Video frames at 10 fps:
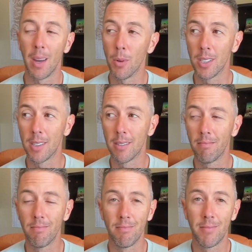was
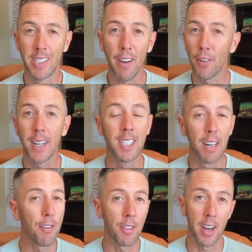definitely
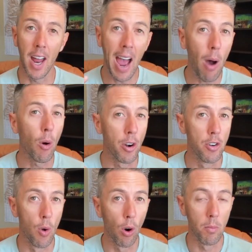different than our
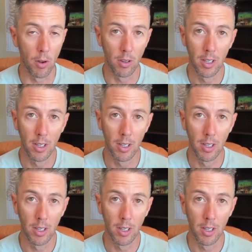normal.